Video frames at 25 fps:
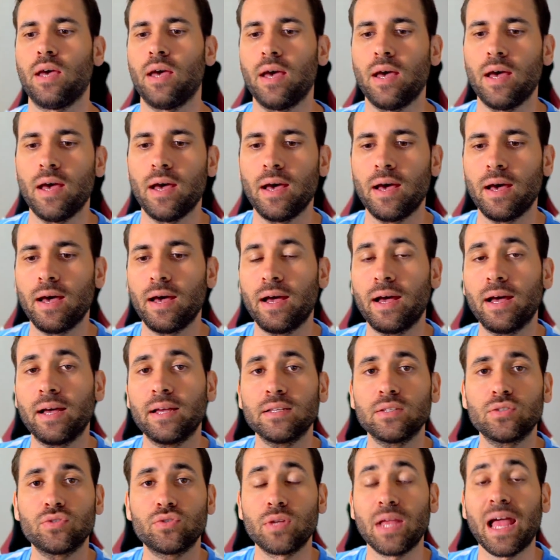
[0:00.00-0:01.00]
uh,
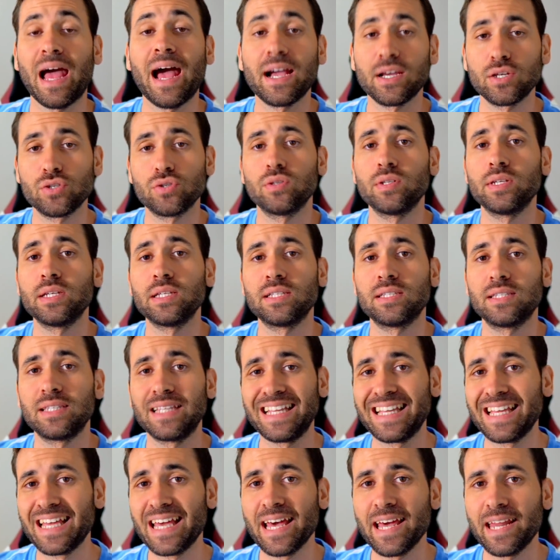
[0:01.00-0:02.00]
actually
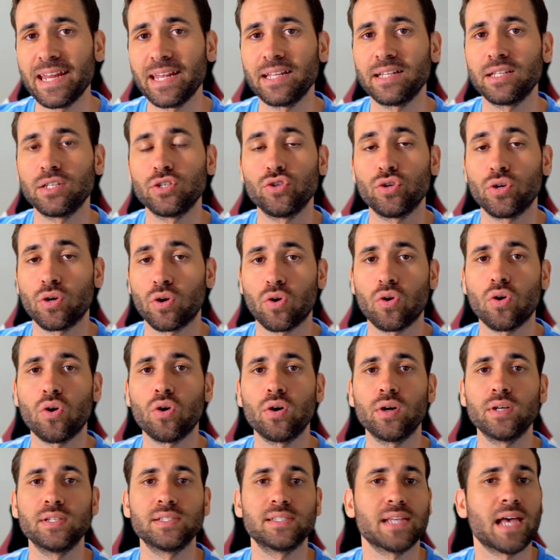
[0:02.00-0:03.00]
getting your
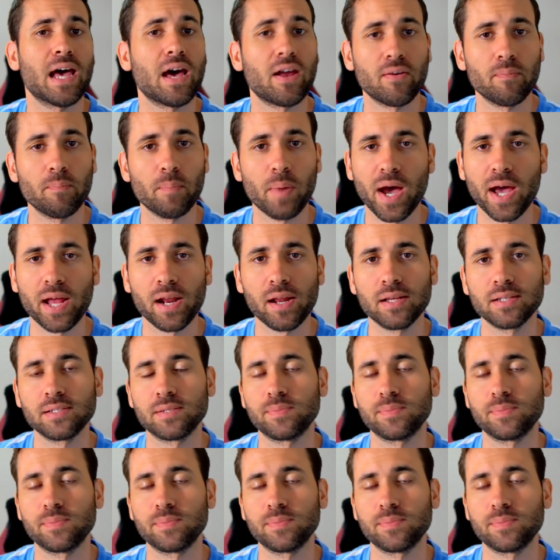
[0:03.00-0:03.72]
coins out of Binance,